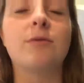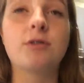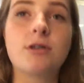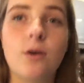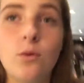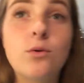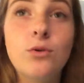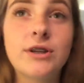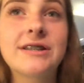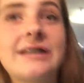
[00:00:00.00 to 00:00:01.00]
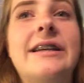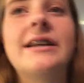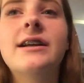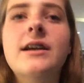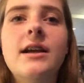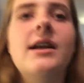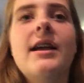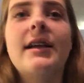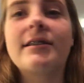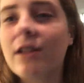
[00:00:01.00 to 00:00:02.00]
was so cool to see.
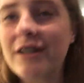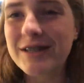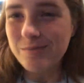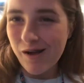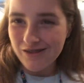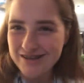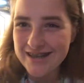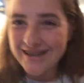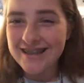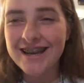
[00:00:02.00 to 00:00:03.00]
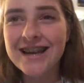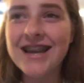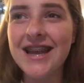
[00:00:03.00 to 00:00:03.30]
It's a lot smaller than you think,